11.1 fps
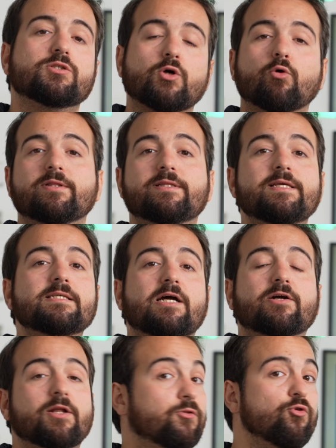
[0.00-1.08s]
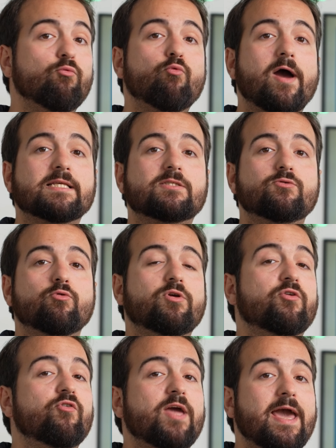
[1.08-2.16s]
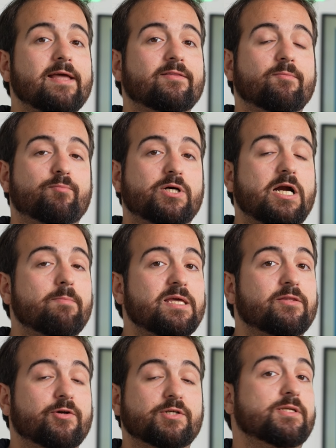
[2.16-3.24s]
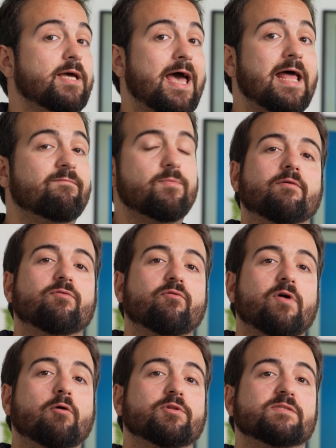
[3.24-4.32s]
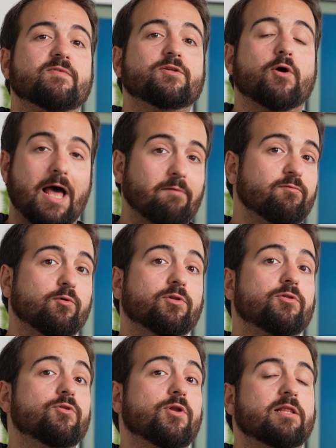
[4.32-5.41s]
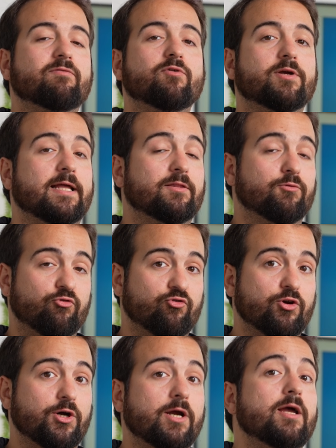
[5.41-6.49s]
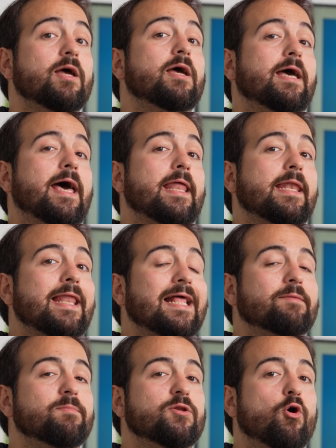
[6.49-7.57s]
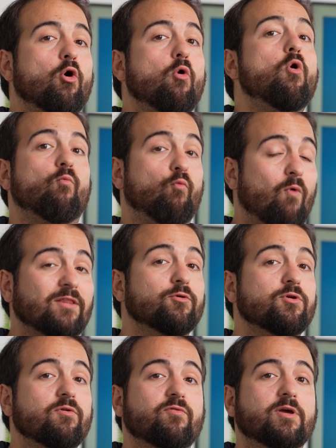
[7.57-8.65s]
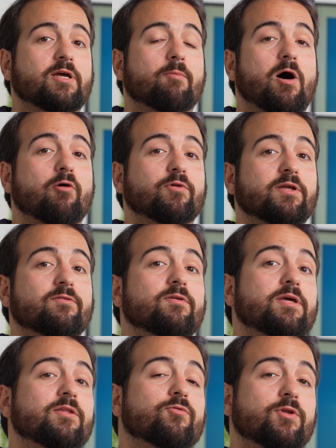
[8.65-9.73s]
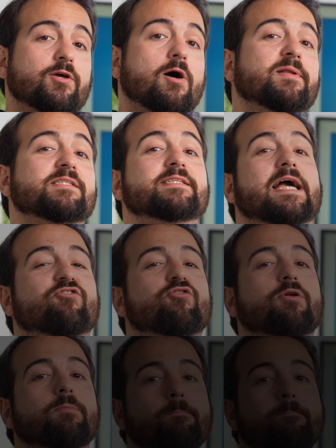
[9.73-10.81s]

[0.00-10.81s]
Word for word: So these are the two ways to create parameters, and if you found this video helpful, do not forget to share and let me know what do you think about it into the comment section.